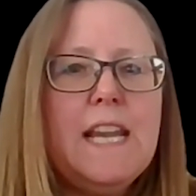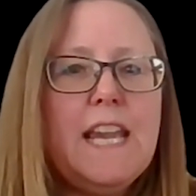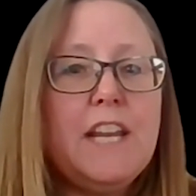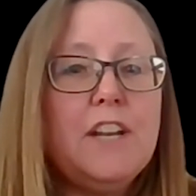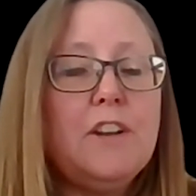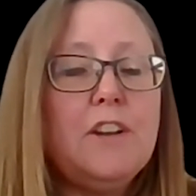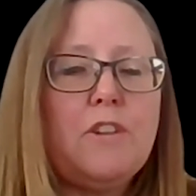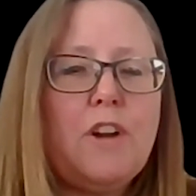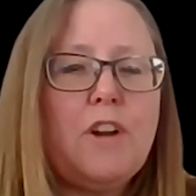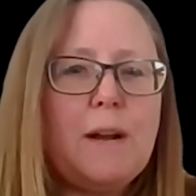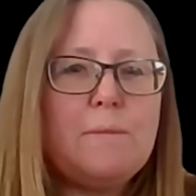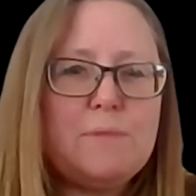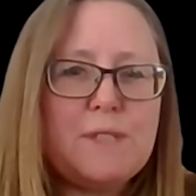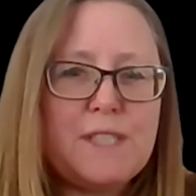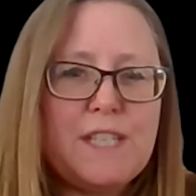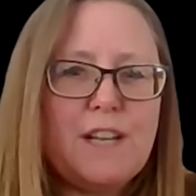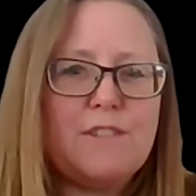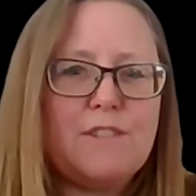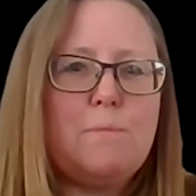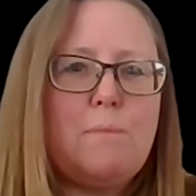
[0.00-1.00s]
in her
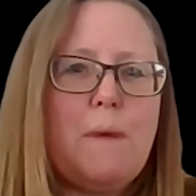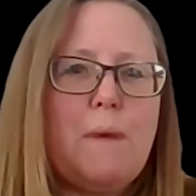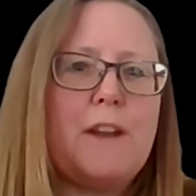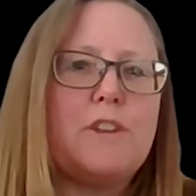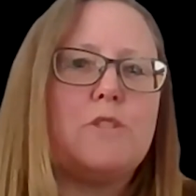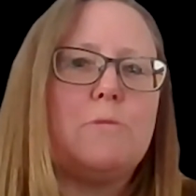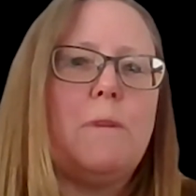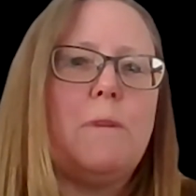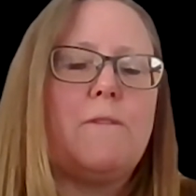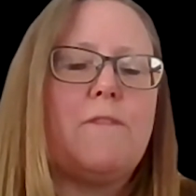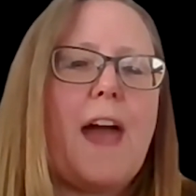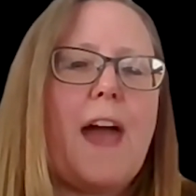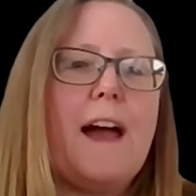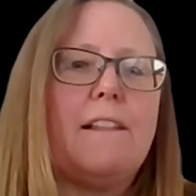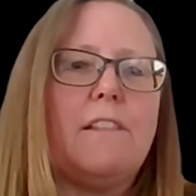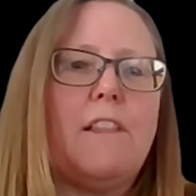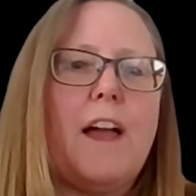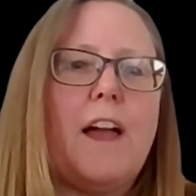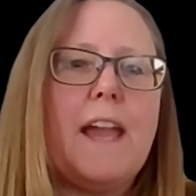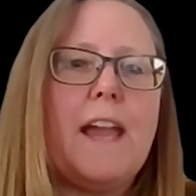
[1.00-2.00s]
upstairs bedroom of
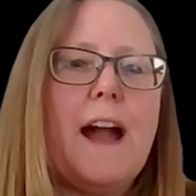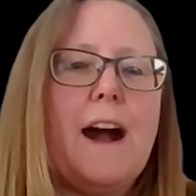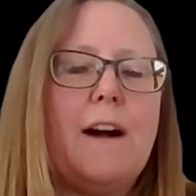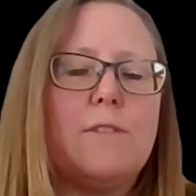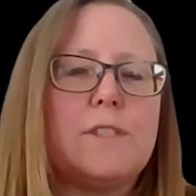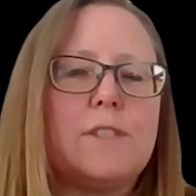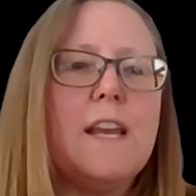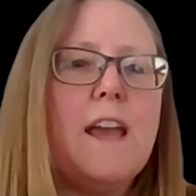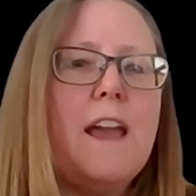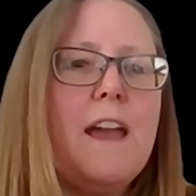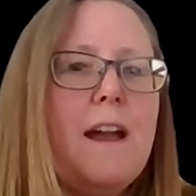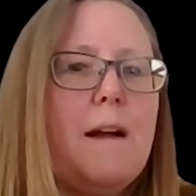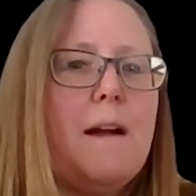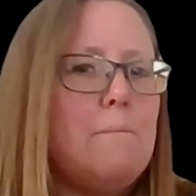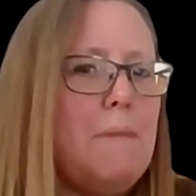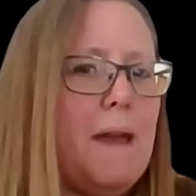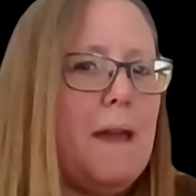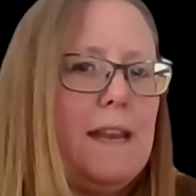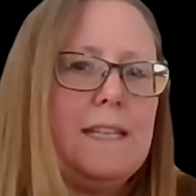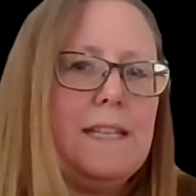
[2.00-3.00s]
that lighthouse
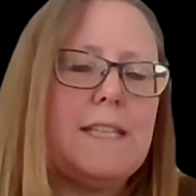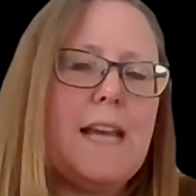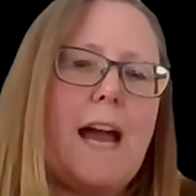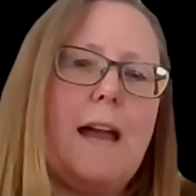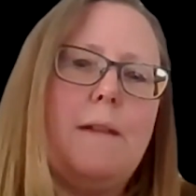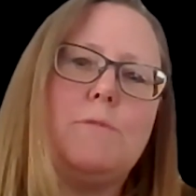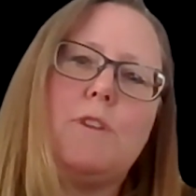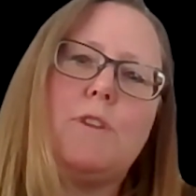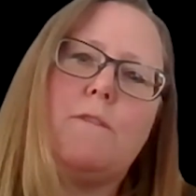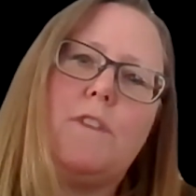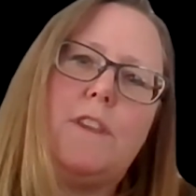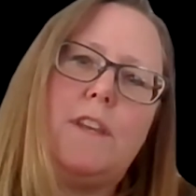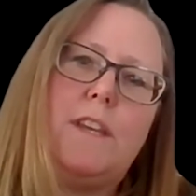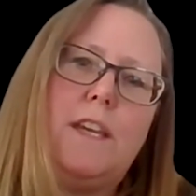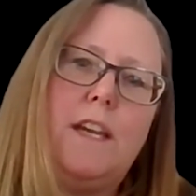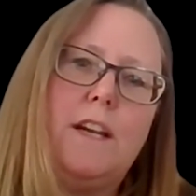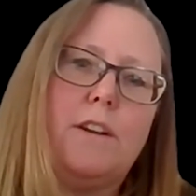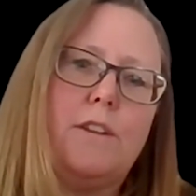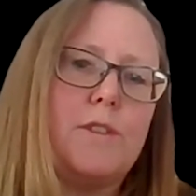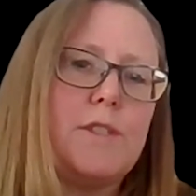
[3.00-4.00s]
many times over the
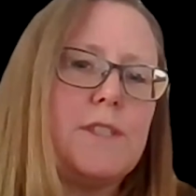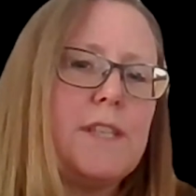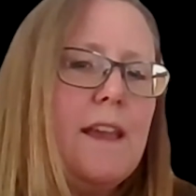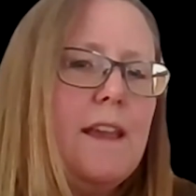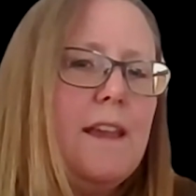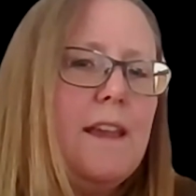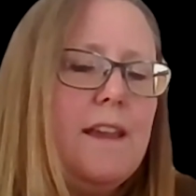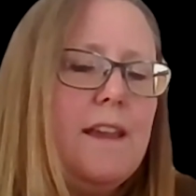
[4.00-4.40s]
years.